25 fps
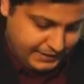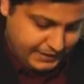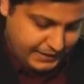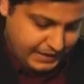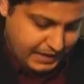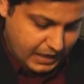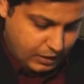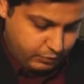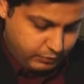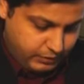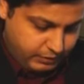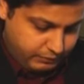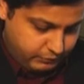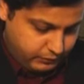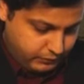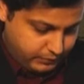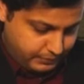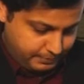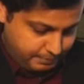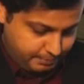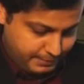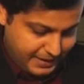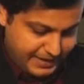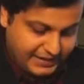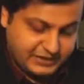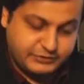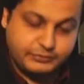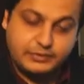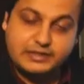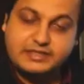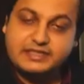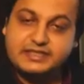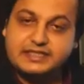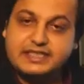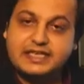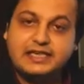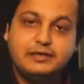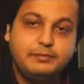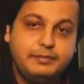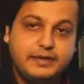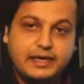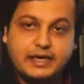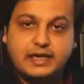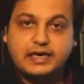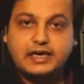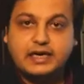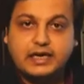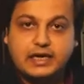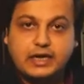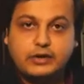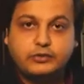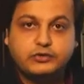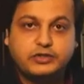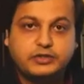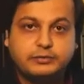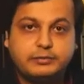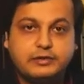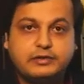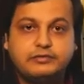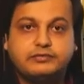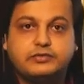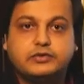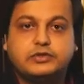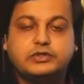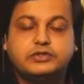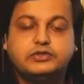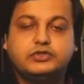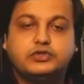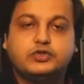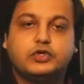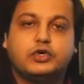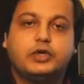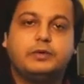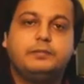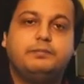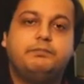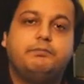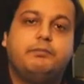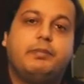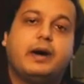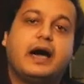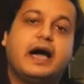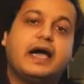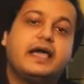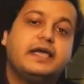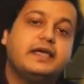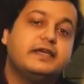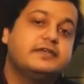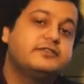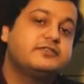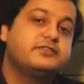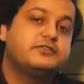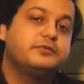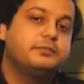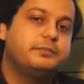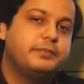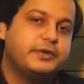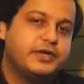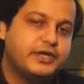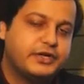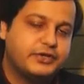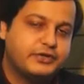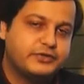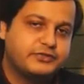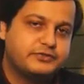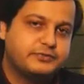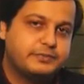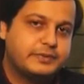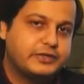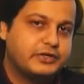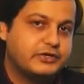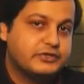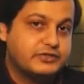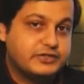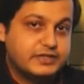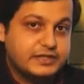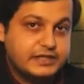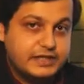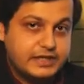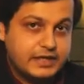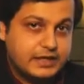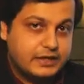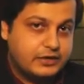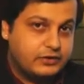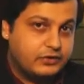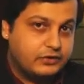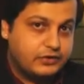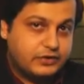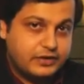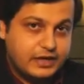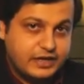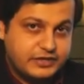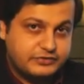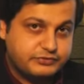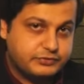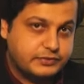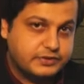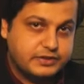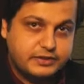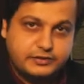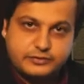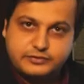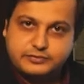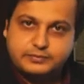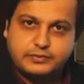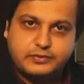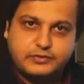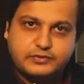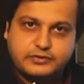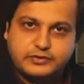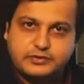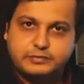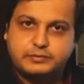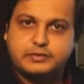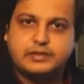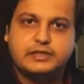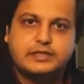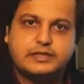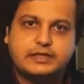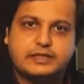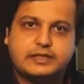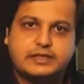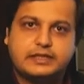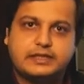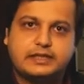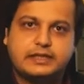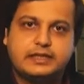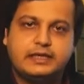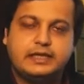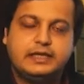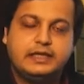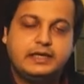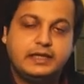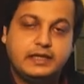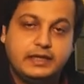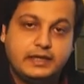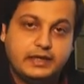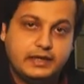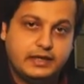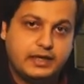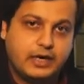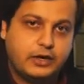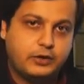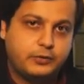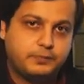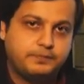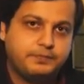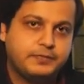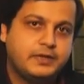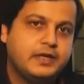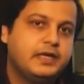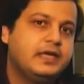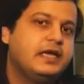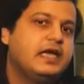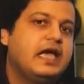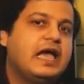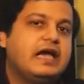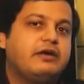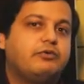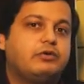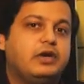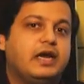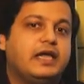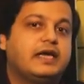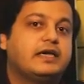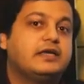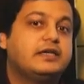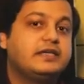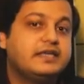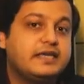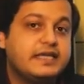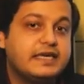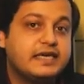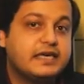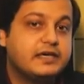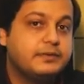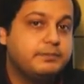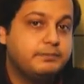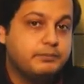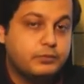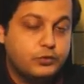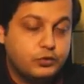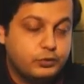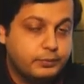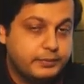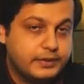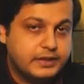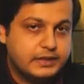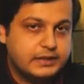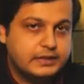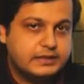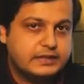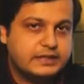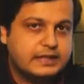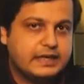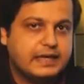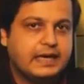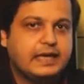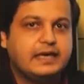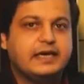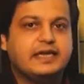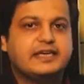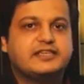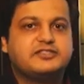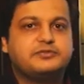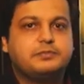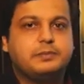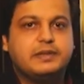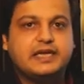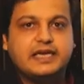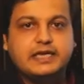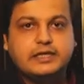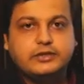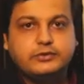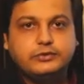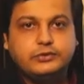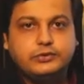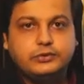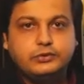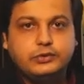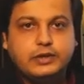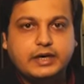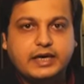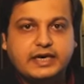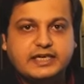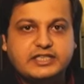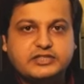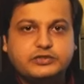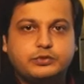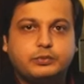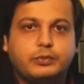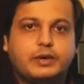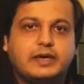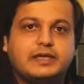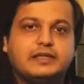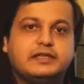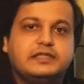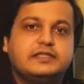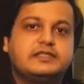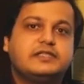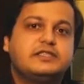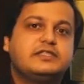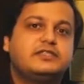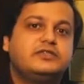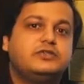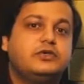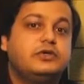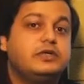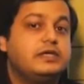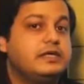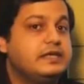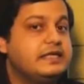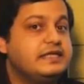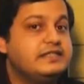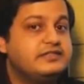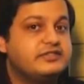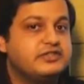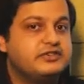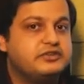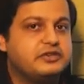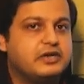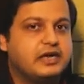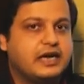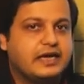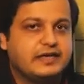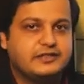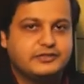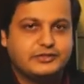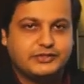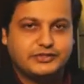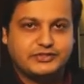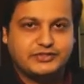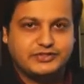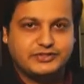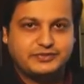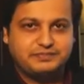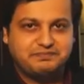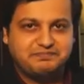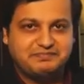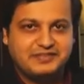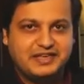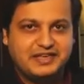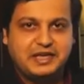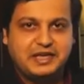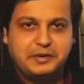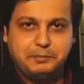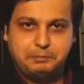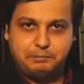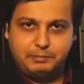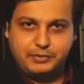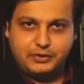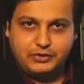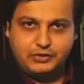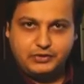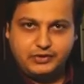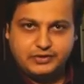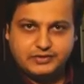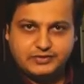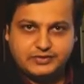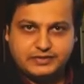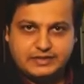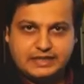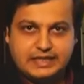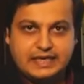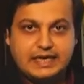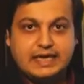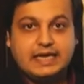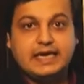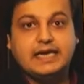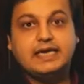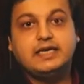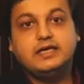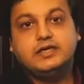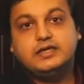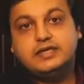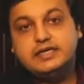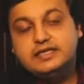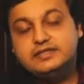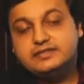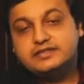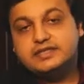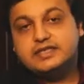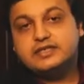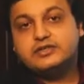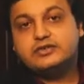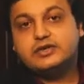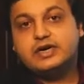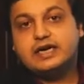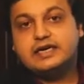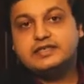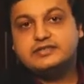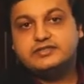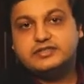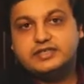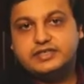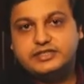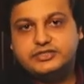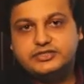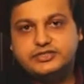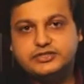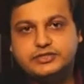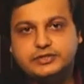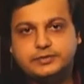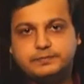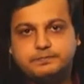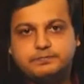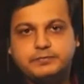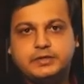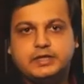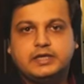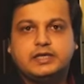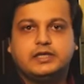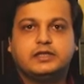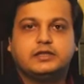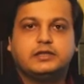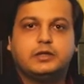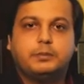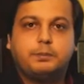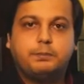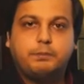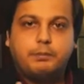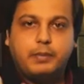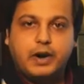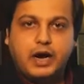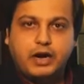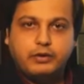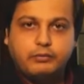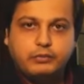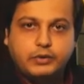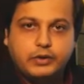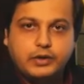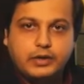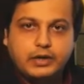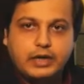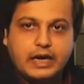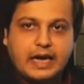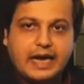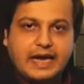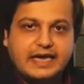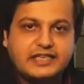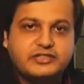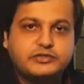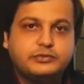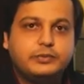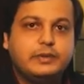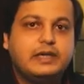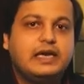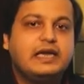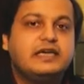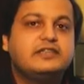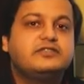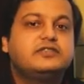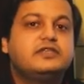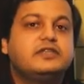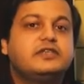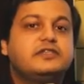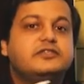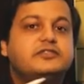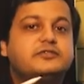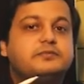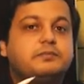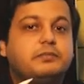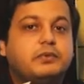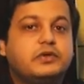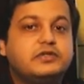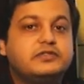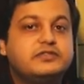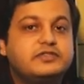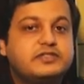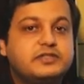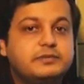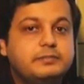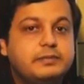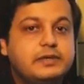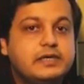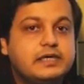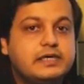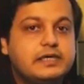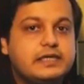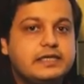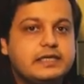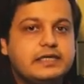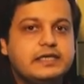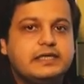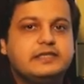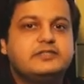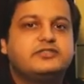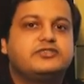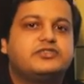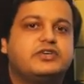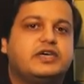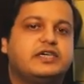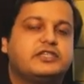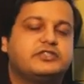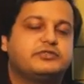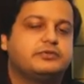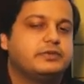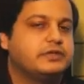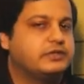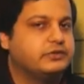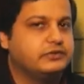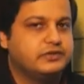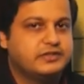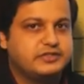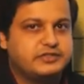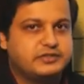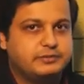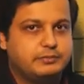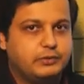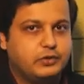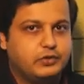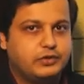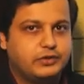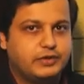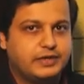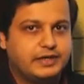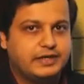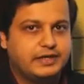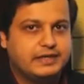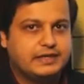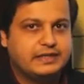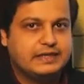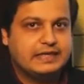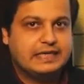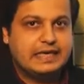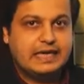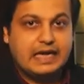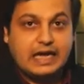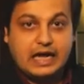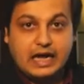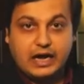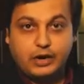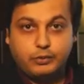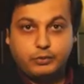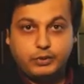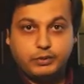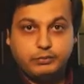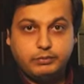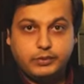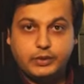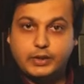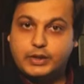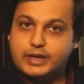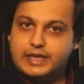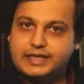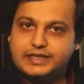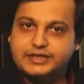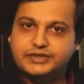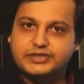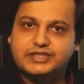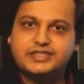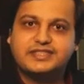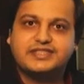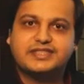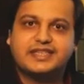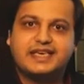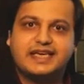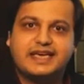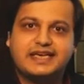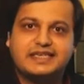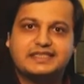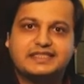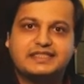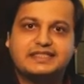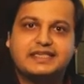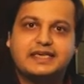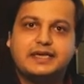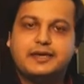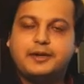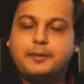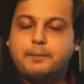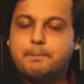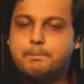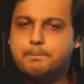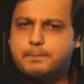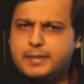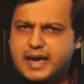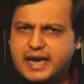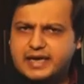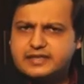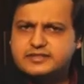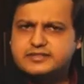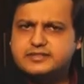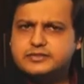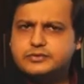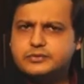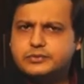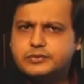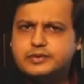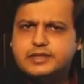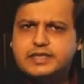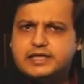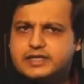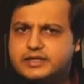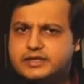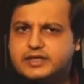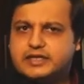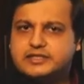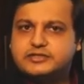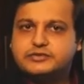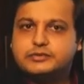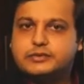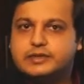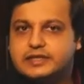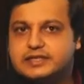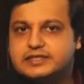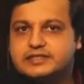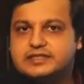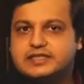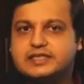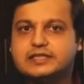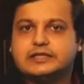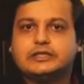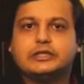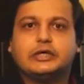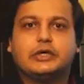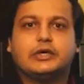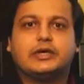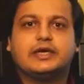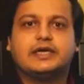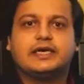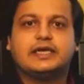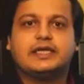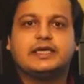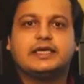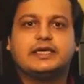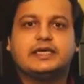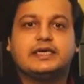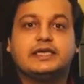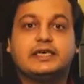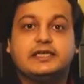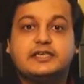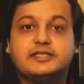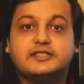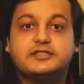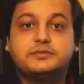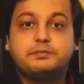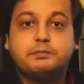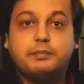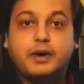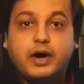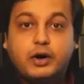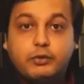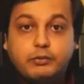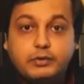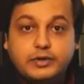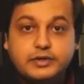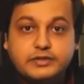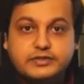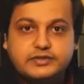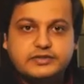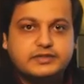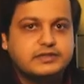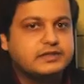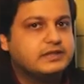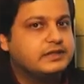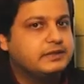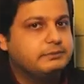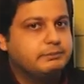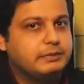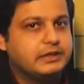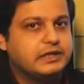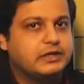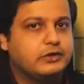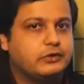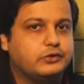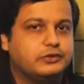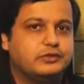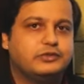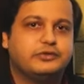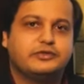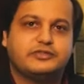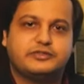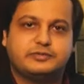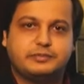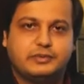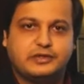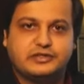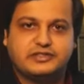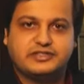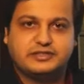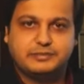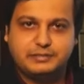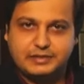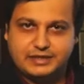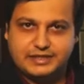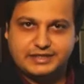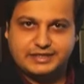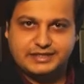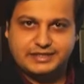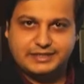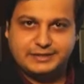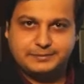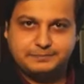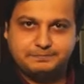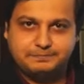However, Max will still be held accountable for the job by his superiors because he did not transfer the responsibility. Now, I would like to take a moment and explain to you guys why this is not decentralization. Because in decentralization, the power as well as the responsibility is transferred to the subordinate. However, in this case, Max only transferred his authority, his powers, but not the responsibility.